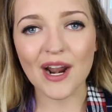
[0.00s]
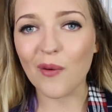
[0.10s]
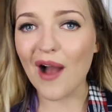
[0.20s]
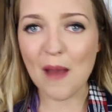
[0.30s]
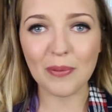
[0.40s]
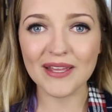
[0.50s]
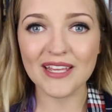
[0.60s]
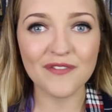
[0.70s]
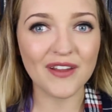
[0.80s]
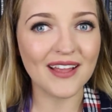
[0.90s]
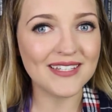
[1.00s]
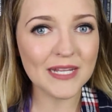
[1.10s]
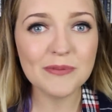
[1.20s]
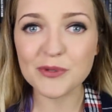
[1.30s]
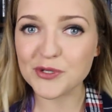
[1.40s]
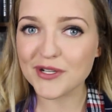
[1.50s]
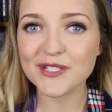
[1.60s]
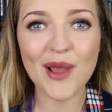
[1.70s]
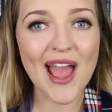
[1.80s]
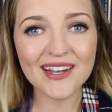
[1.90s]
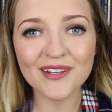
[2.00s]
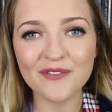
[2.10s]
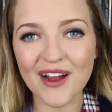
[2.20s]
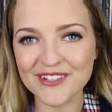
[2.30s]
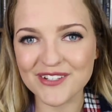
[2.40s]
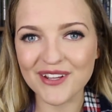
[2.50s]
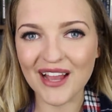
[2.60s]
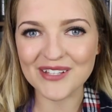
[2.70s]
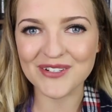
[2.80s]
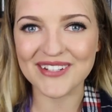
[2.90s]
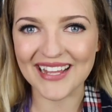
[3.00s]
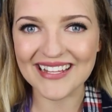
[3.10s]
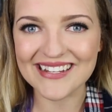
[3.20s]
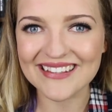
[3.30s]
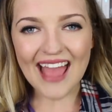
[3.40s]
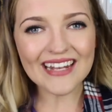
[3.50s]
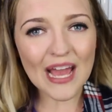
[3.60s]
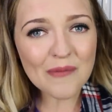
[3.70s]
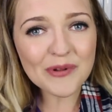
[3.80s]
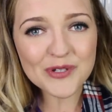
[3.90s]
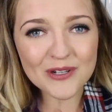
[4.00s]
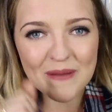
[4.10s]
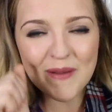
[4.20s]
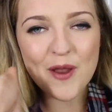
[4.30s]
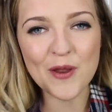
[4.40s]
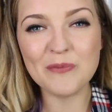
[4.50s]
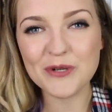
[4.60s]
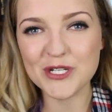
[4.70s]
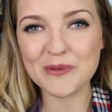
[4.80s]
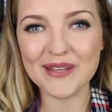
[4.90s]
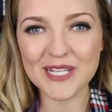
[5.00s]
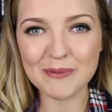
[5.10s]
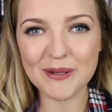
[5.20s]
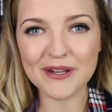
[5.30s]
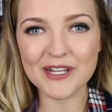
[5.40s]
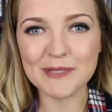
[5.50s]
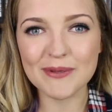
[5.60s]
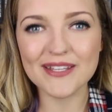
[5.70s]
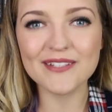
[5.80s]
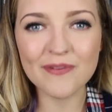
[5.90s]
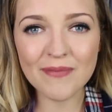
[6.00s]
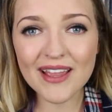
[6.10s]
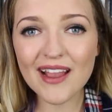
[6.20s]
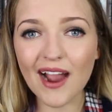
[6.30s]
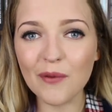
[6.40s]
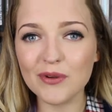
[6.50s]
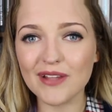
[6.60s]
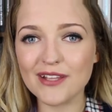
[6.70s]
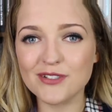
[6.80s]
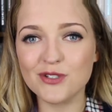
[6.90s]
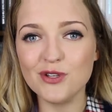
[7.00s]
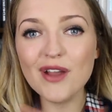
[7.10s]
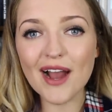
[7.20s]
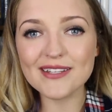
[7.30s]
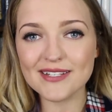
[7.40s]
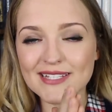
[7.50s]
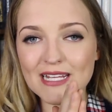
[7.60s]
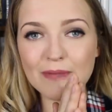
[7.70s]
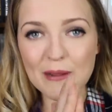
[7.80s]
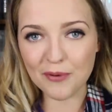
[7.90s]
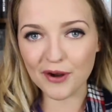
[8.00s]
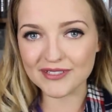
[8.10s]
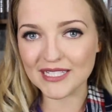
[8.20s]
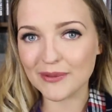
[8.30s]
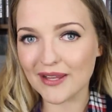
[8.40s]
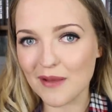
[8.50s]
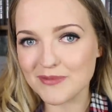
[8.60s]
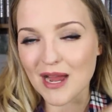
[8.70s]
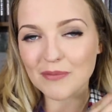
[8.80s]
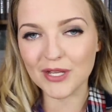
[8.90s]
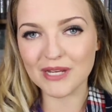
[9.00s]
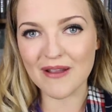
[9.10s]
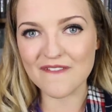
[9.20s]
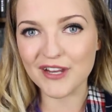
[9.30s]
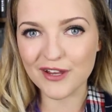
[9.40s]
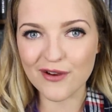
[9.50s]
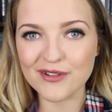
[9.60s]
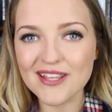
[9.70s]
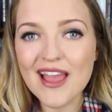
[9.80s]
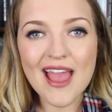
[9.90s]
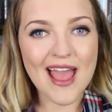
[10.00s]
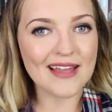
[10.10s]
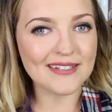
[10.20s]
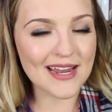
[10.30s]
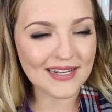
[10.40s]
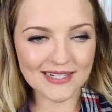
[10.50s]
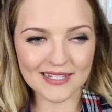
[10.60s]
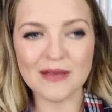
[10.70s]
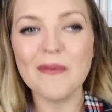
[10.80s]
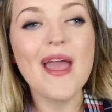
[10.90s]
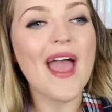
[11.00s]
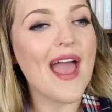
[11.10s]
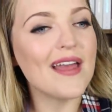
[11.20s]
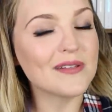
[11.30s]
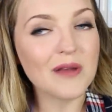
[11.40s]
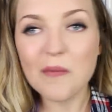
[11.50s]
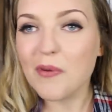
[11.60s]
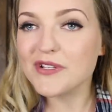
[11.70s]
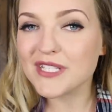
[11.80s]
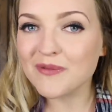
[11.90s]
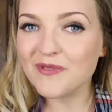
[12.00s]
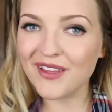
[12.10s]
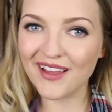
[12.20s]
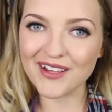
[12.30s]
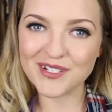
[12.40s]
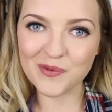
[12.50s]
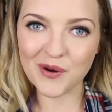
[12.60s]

and I will happily give you guys tips or tricks or handy advice that you guys could need. And now I'm going to talk about my own booktubing experience because for me, I would like you guys to to see my process when it comes to uploading my videos and editing them and posting them for you guys to